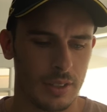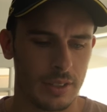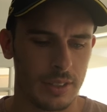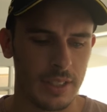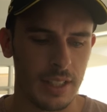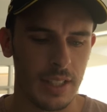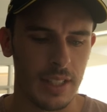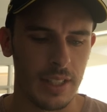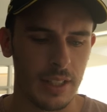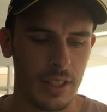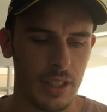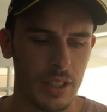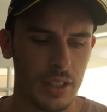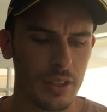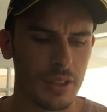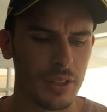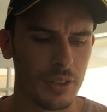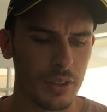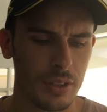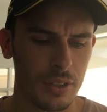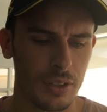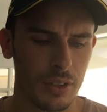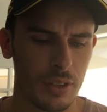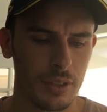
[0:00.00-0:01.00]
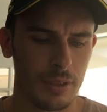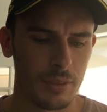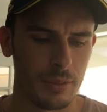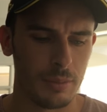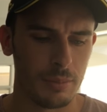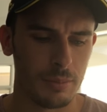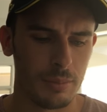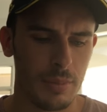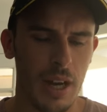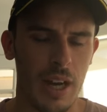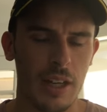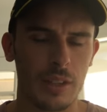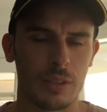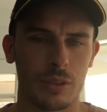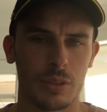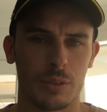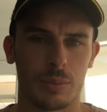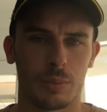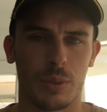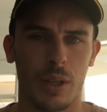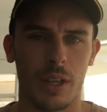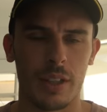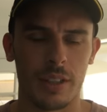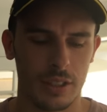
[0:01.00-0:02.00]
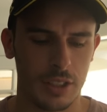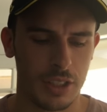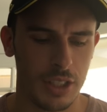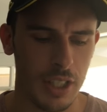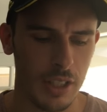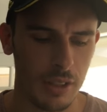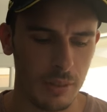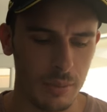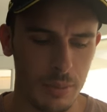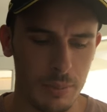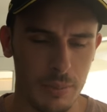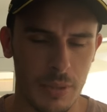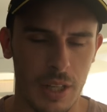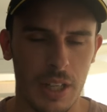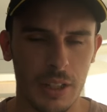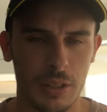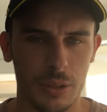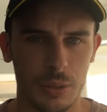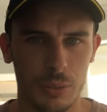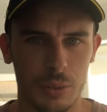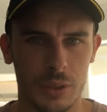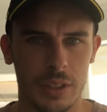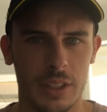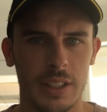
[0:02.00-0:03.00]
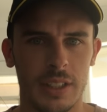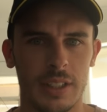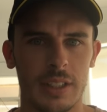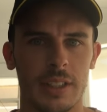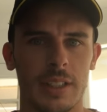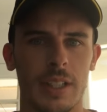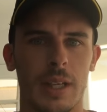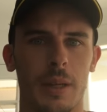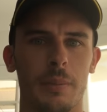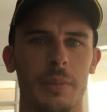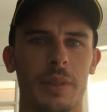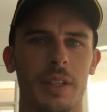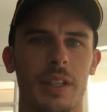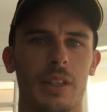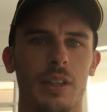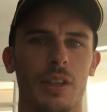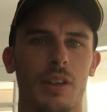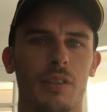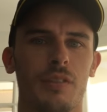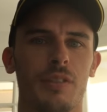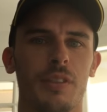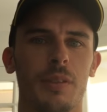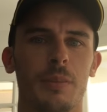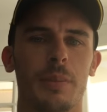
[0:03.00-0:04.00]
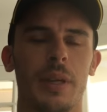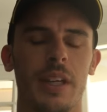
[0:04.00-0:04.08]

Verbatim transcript: see how they go. They've got Marshall's brother, Jeremy Marshall King, coming in off the